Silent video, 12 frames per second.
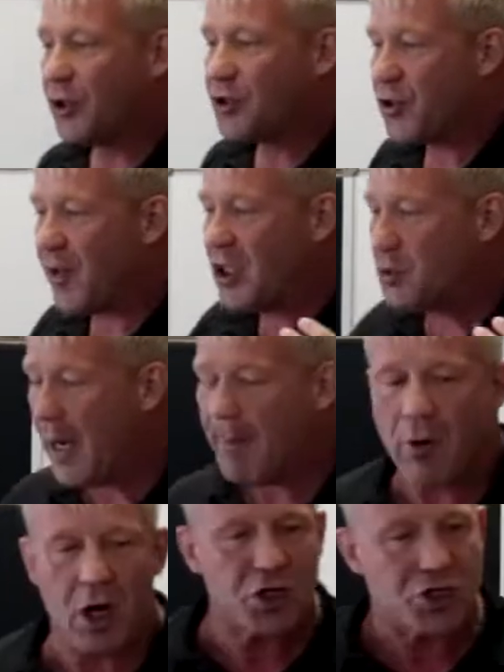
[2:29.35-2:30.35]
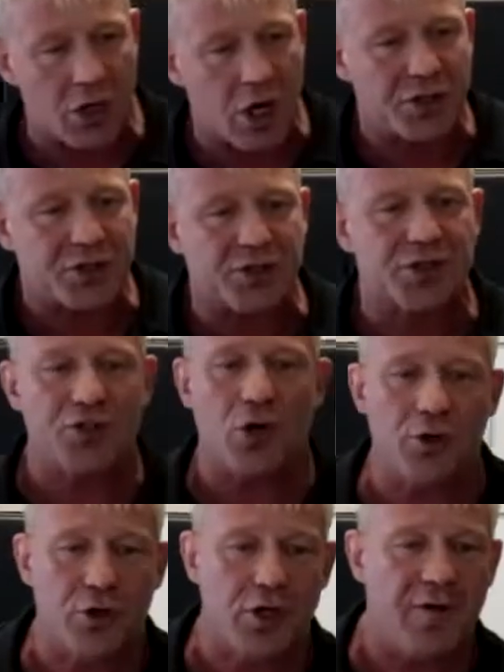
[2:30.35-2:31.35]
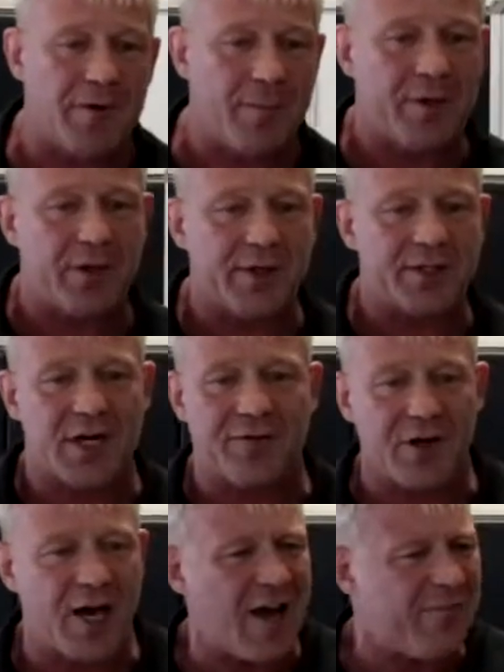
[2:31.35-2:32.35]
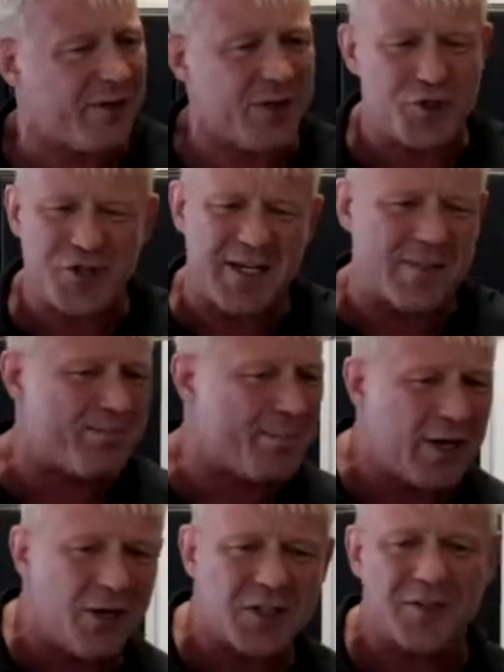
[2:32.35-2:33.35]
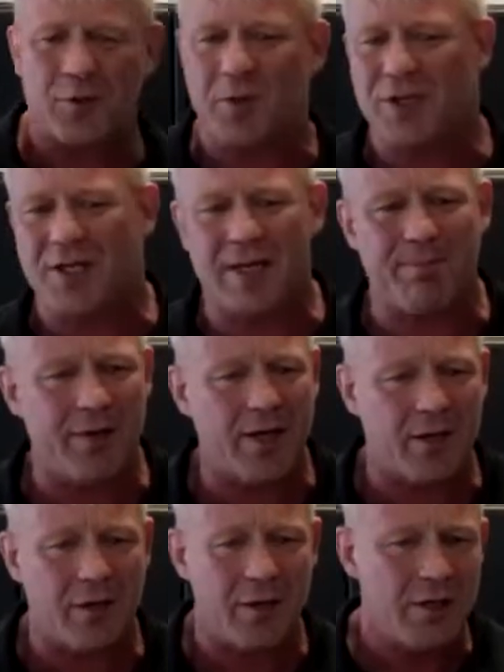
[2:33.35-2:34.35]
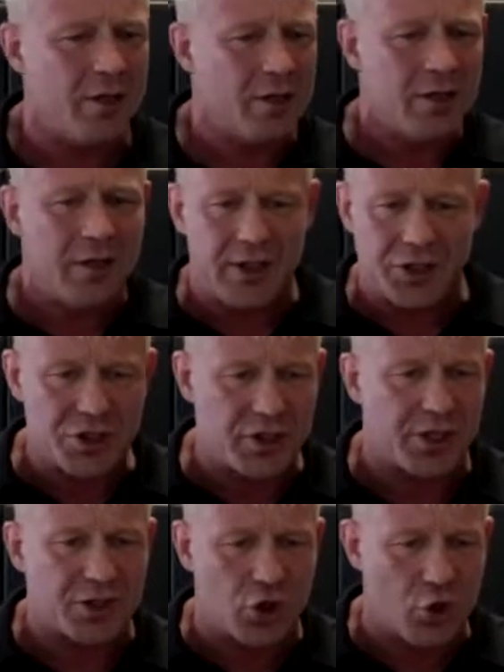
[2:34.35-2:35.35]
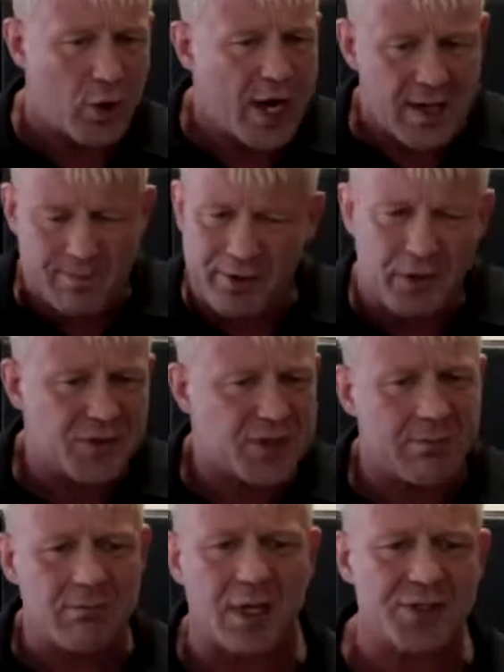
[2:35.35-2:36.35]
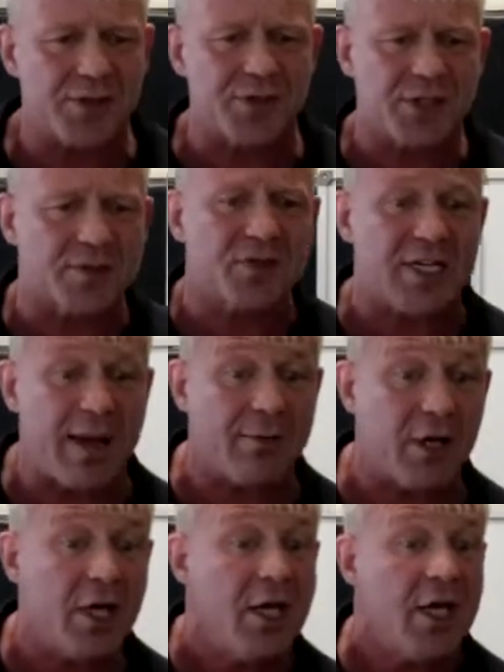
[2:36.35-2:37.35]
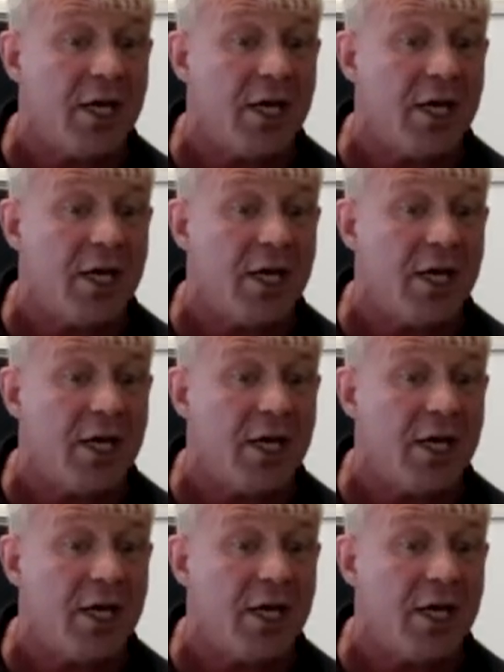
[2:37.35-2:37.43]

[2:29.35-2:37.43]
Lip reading: So that's why martial arts is so good for building self-confidence. You get belts for when you get better. It's just great. Build some muscle, some stamina.